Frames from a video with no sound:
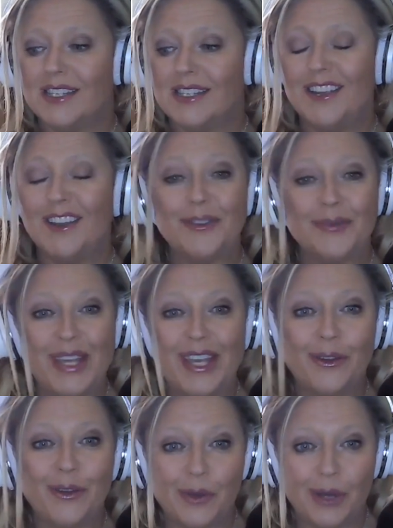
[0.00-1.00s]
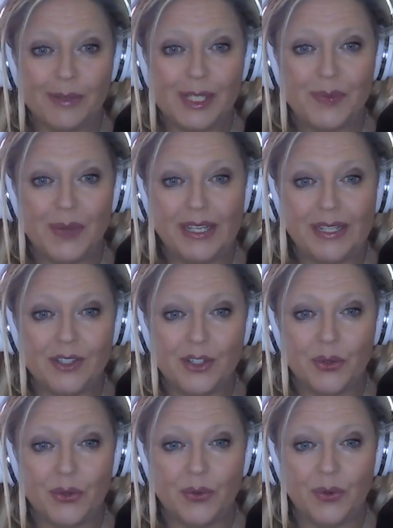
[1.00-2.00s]
young male who I was speaking
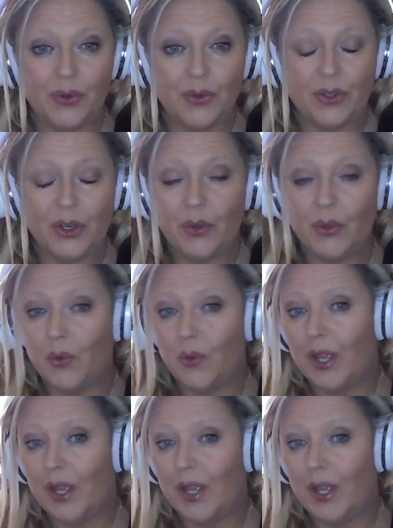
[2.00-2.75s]
to, knew